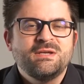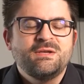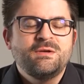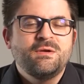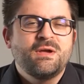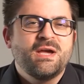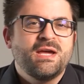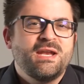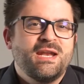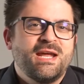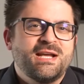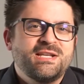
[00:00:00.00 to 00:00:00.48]
you
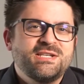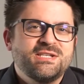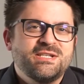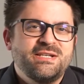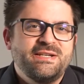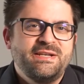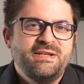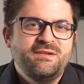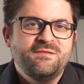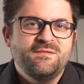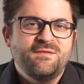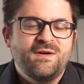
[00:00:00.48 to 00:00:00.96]
can
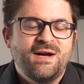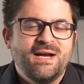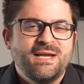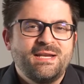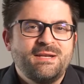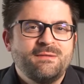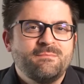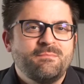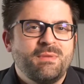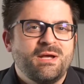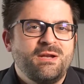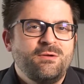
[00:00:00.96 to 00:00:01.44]
actually
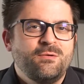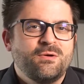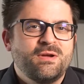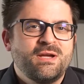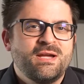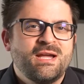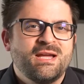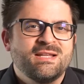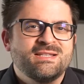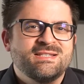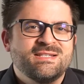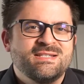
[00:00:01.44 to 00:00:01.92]
define it by
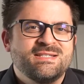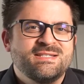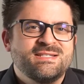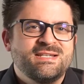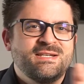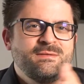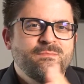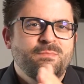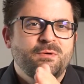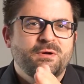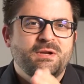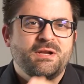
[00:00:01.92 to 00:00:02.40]
looking at its
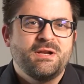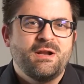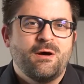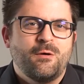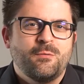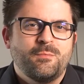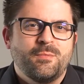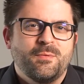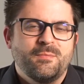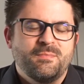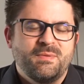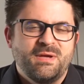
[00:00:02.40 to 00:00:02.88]
input and
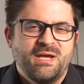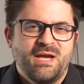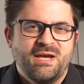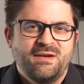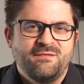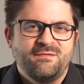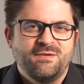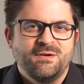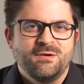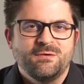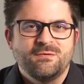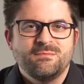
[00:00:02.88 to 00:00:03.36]
output
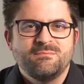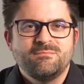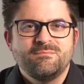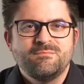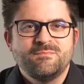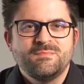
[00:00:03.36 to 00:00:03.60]
behavior.